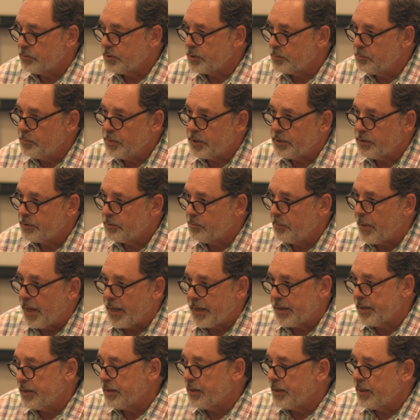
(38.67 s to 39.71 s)
that was built
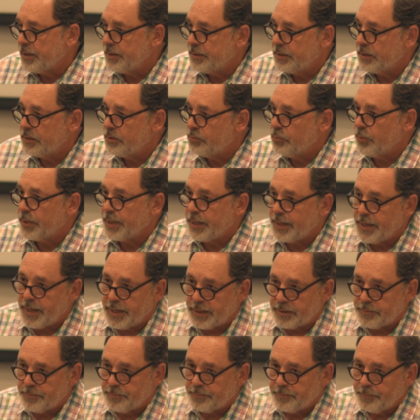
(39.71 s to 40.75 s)
back in
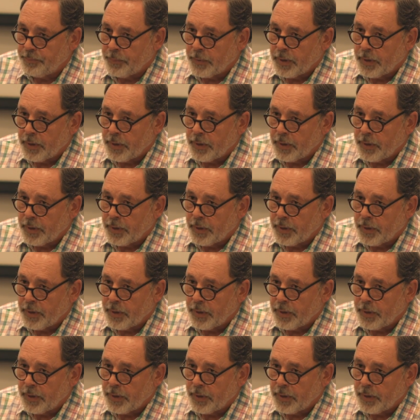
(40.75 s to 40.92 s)
1928.